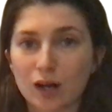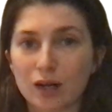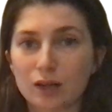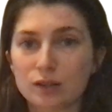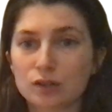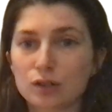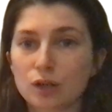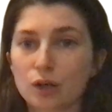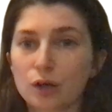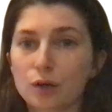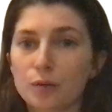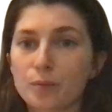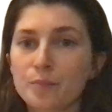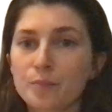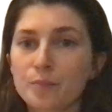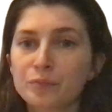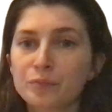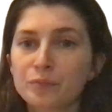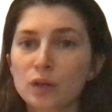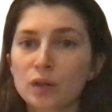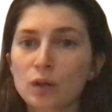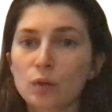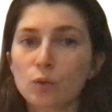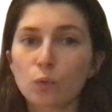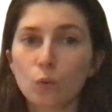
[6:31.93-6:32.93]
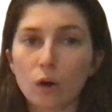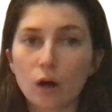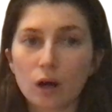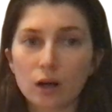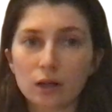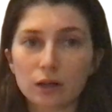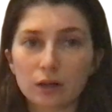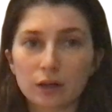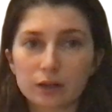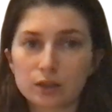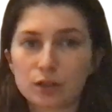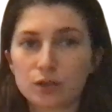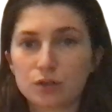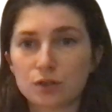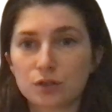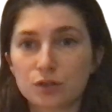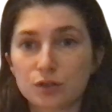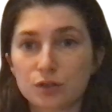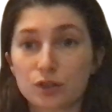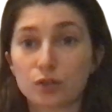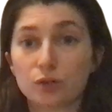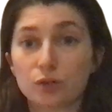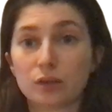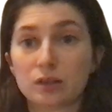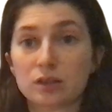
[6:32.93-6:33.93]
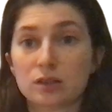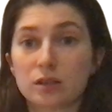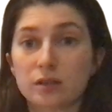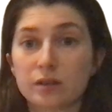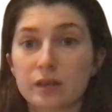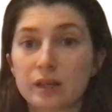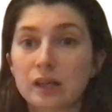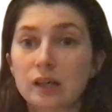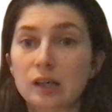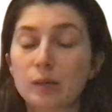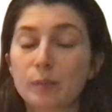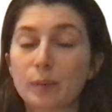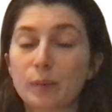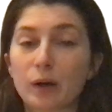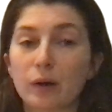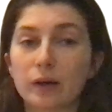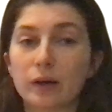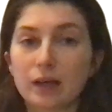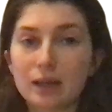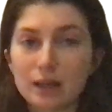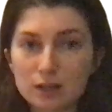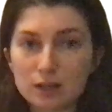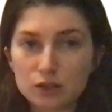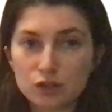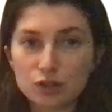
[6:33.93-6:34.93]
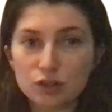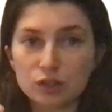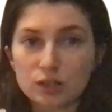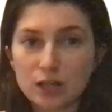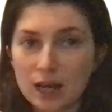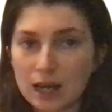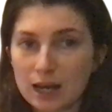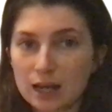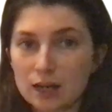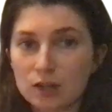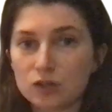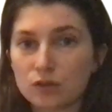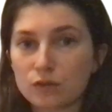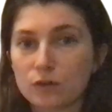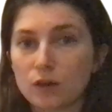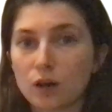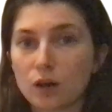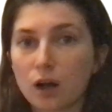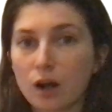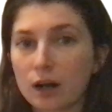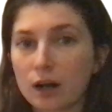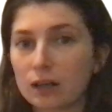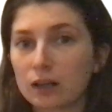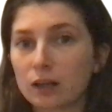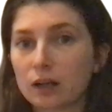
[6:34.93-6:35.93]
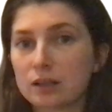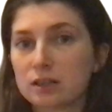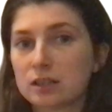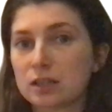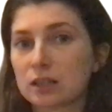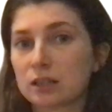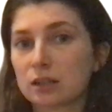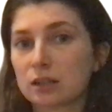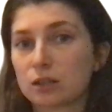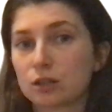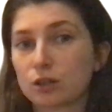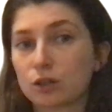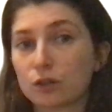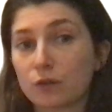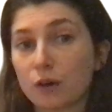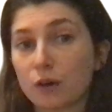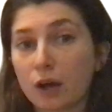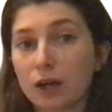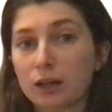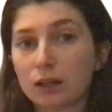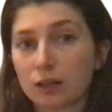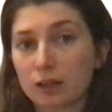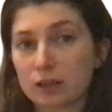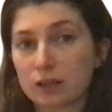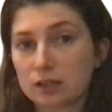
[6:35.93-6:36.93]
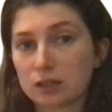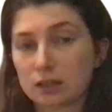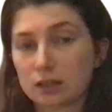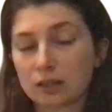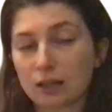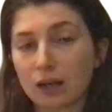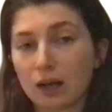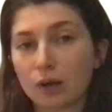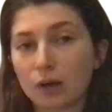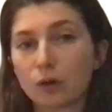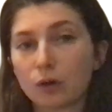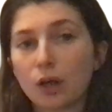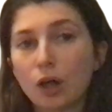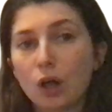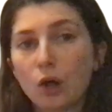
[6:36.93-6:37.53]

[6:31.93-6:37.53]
So what I'd like you to do is to think about each stage of the highlighting that you've highlighted now.